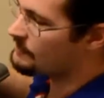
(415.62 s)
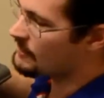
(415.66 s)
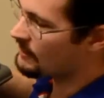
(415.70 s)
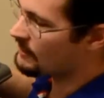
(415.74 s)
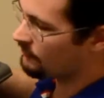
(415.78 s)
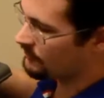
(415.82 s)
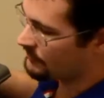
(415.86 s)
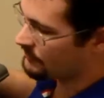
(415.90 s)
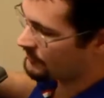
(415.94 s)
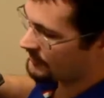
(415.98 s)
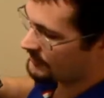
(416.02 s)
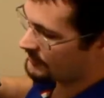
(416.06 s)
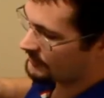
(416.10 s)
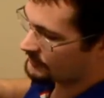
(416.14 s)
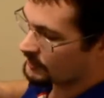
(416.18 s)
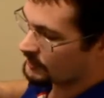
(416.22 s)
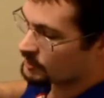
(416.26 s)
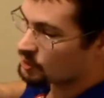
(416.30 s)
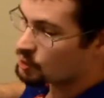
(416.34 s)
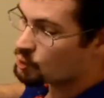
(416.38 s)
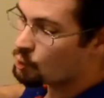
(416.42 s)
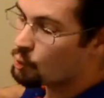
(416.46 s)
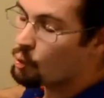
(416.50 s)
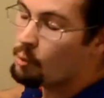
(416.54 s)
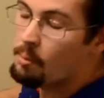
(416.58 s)
everything in this
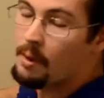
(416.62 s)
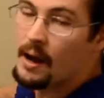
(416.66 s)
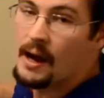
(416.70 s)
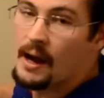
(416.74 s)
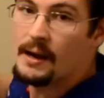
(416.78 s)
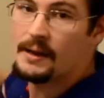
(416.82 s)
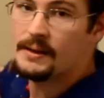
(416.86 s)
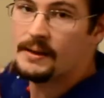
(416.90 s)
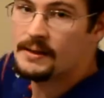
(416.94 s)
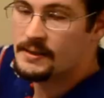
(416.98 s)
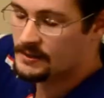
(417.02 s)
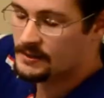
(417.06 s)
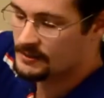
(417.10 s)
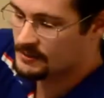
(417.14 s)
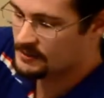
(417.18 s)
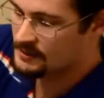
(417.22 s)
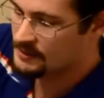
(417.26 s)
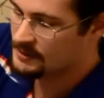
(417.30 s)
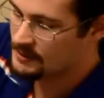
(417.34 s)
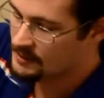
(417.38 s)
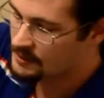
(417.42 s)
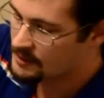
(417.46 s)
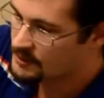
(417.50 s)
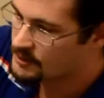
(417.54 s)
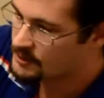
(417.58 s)
toolbox.
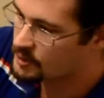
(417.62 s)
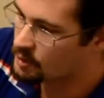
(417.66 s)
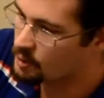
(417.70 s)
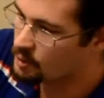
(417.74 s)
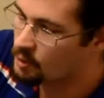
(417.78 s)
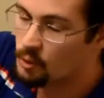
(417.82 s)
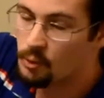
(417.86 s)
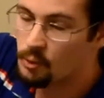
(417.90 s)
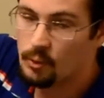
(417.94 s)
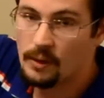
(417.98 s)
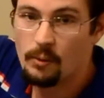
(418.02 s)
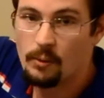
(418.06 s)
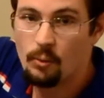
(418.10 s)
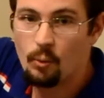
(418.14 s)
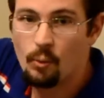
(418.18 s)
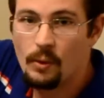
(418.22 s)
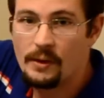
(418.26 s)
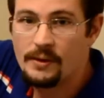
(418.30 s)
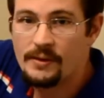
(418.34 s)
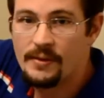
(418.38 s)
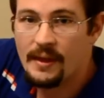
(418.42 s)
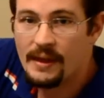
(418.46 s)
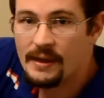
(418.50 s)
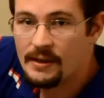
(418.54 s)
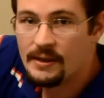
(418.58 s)
So
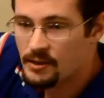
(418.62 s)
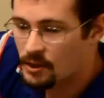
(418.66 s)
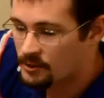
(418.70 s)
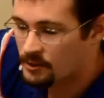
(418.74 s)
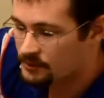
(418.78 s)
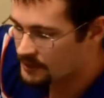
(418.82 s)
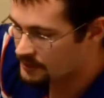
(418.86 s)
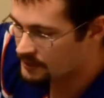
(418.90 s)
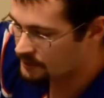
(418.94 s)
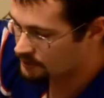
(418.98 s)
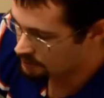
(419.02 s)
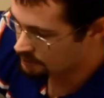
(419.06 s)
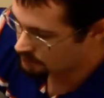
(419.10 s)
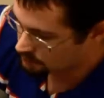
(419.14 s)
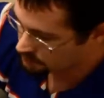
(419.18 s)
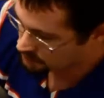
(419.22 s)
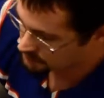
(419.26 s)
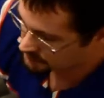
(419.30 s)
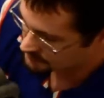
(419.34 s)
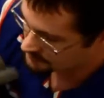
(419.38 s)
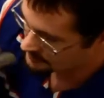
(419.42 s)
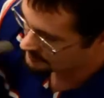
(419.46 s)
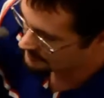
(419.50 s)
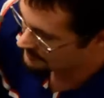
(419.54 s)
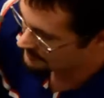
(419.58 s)
when things aren't in
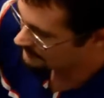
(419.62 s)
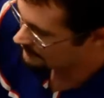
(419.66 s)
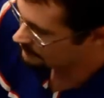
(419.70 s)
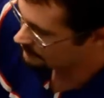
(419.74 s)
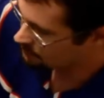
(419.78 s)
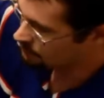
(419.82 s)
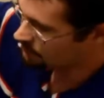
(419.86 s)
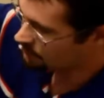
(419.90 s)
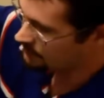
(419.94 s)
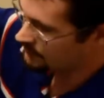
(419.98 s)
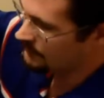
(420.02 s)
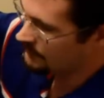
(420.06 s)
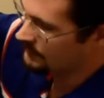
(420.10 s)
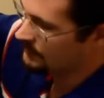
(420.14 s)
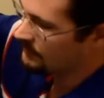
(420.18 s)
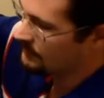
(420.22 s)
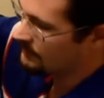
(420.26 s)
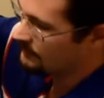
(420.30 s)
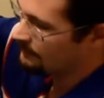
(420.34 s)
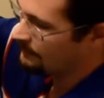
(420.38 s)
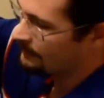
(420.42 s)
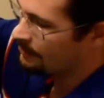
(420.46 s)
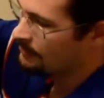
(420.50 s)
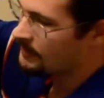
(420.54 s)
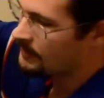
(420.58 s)
use, I
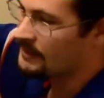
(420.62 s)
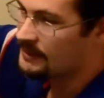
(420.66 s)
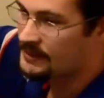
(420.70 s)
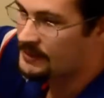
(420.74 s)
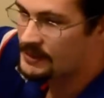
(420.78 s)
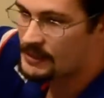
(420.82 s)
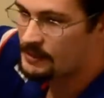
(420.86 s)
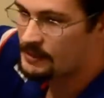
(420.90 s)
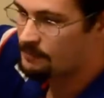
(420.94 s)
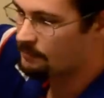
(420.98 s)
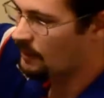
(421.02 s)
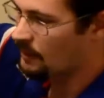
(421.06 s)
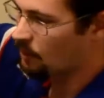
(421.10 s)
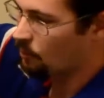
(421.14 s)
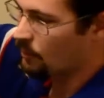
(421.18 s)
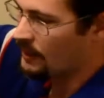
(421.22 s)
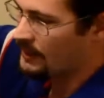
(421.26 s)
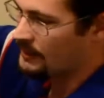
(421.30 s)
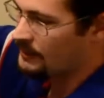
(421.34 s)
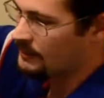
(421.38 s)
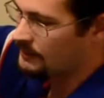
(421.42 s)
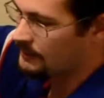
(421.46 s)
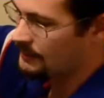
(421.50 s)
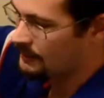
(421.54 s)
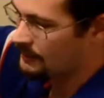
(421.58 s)
keep my
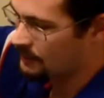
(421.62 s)
weight in